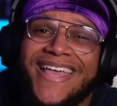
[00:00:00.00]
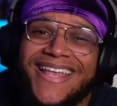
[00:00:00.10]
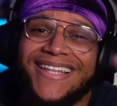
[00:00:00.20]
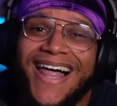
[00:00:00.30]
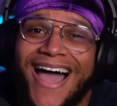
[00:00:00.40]

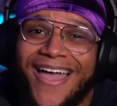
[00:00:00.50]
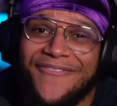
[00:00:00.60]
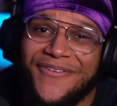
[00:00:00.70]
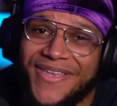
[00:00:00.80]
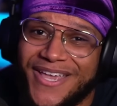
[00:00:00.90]
live
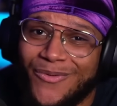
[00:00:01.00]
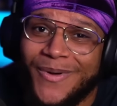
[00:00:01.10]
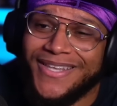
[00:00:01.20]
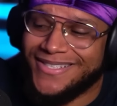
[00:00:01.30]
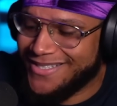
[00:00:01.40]
here with
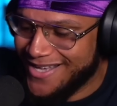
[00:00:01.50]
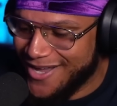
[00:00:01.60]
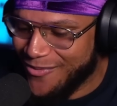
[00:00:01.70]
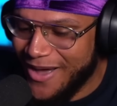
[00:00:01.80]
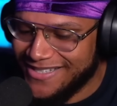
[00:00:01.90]
us
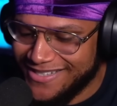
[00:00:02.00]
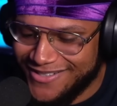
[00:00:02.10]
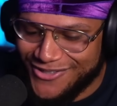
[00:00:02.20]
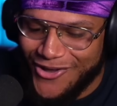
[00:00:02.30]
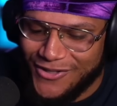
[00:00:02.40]
watching
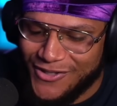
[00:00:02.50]
Saucy